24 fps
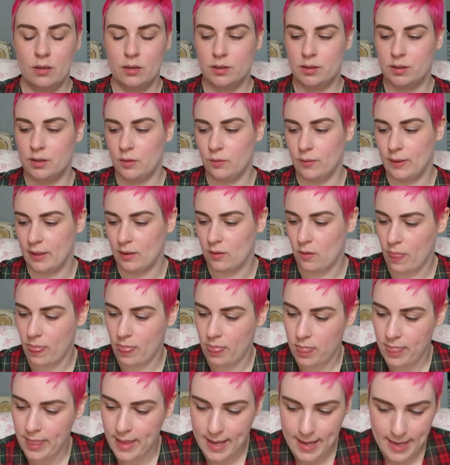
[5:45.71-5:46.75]
So I got
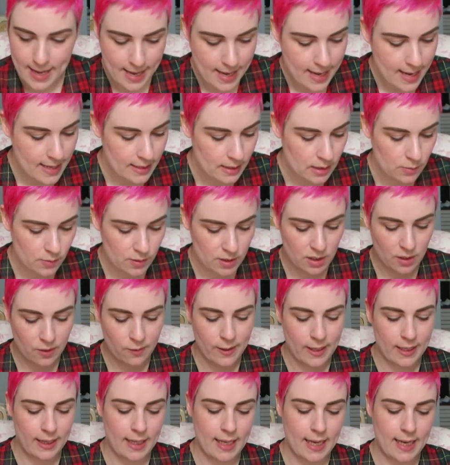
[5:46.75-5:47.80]
that, which I
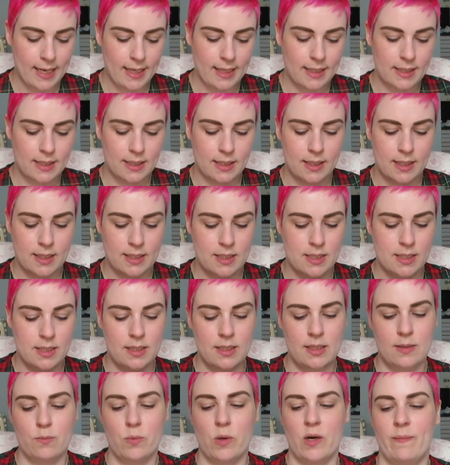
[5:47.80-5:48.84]
quite liked. This
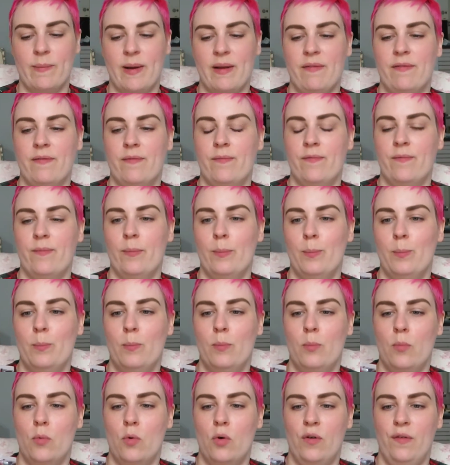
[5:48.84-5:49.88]
is one of my
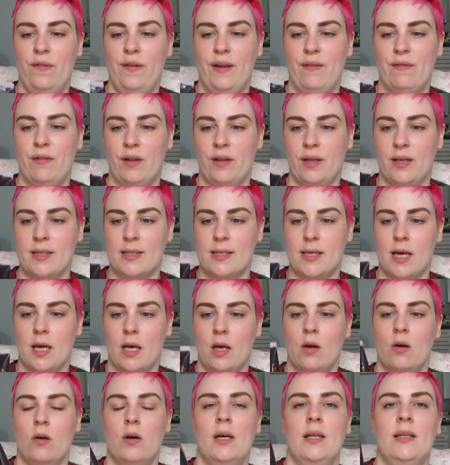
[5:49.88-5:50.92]
more favourite things that I
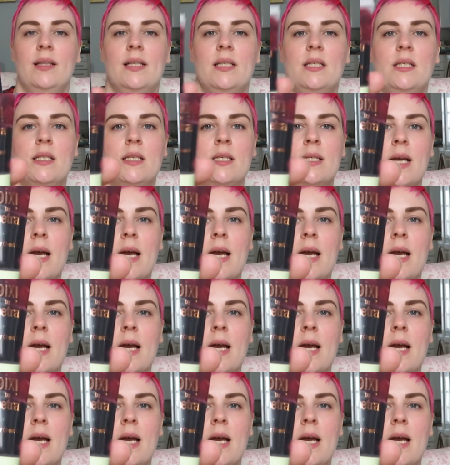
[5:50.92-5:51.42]
got, and this is